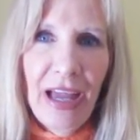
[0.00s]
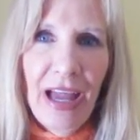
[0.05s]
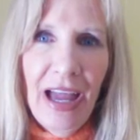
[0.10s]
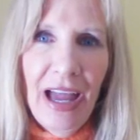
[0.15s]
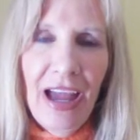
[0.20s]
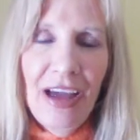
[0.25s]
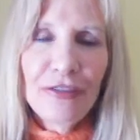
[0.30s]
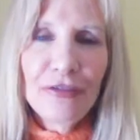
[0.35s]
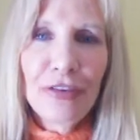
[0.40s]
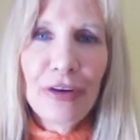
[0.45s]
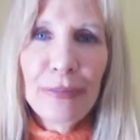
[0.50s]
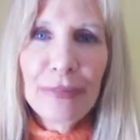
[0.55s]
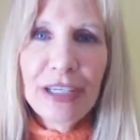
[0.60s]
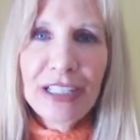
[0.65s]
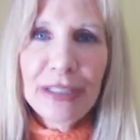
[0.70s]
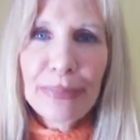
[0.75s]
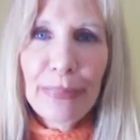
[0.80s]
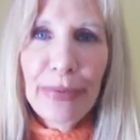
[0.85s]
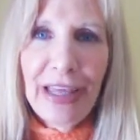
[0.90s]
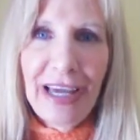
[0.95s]
And from
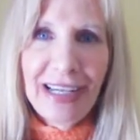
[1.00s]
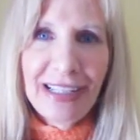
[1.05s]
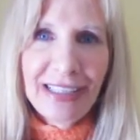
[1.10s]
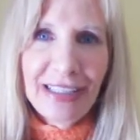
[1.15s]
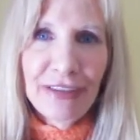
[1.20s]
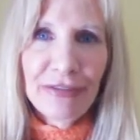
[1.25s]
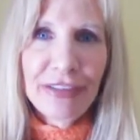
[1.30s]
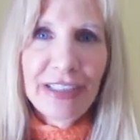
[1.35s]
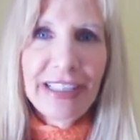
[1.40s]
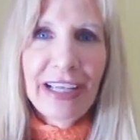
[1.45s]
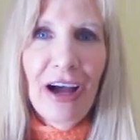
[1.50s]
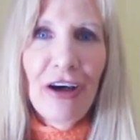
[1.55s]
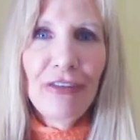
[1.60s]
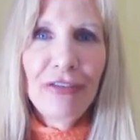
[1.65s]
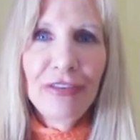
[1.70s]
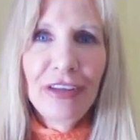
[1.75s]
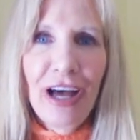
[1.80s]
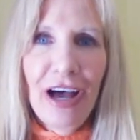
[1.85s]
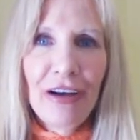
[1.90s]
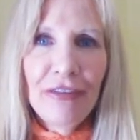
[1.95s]
this place of
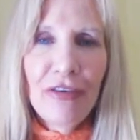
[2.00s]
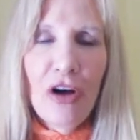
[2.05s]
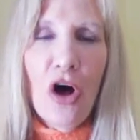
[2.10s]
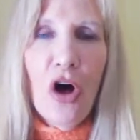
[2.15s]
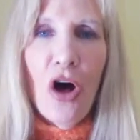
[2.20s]
self-love,